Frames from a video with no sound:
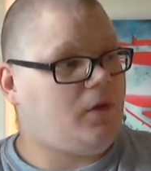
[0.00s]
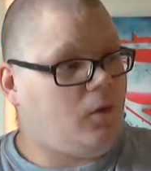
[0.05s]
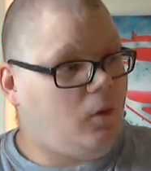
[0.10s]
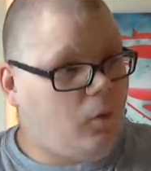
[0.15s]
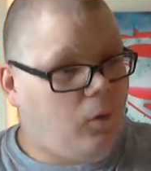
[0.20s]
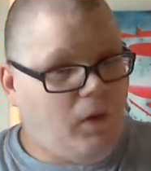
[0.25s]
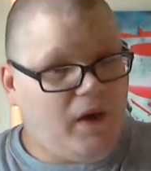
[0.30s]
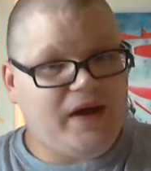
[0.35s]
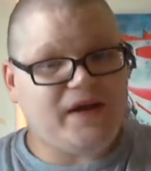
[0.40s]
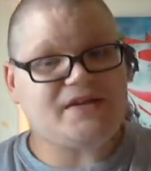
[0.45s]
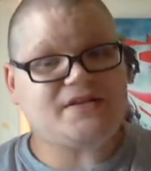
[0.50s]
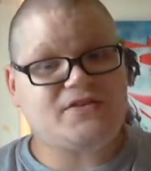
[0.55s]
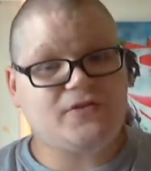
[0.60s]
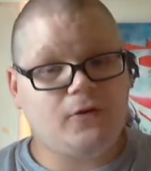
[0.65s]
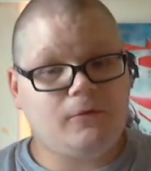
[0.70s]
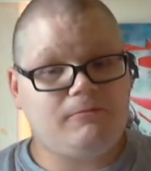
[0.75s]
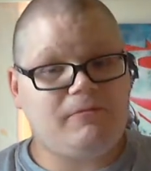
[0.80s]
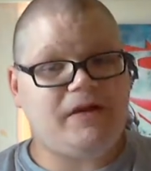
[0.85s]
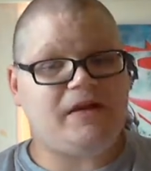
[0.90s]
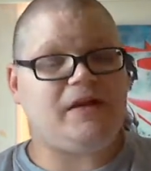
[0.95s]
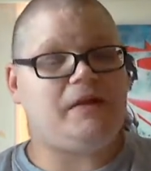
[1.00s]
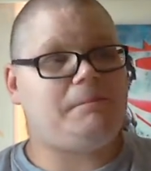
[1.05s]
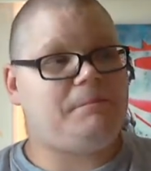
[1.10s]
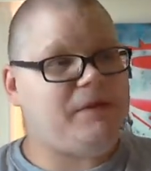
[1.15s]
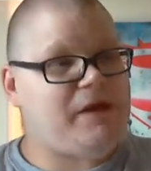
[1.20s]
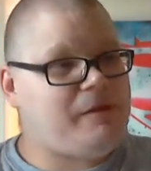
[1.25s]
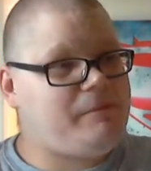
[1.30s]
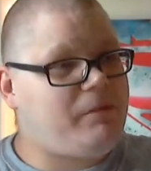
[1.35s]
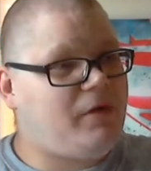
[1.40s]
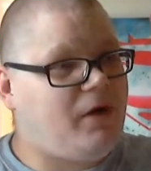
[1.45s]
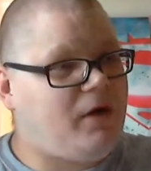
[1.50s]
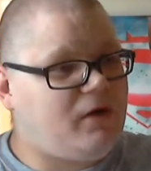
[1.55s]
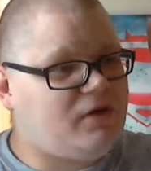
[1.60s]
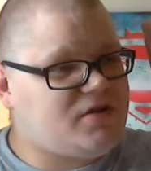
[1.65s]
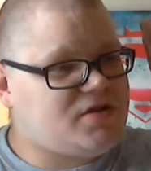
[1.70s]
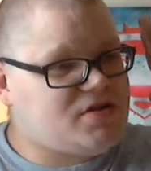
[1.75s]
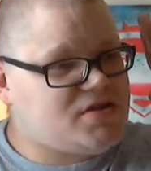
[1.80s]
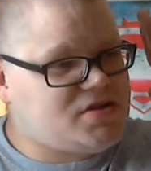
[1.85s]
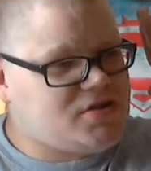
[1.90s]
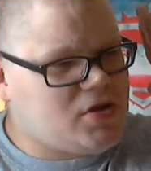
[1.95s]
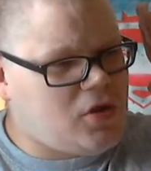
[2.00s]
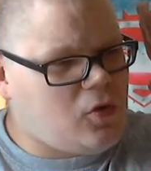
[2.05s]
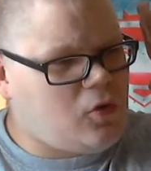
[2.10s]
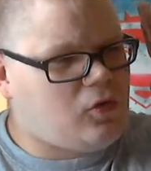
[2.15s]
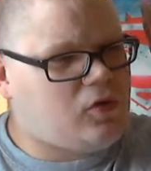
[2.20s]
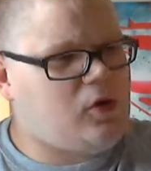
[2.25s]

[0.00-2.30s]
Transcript: Why so many people are so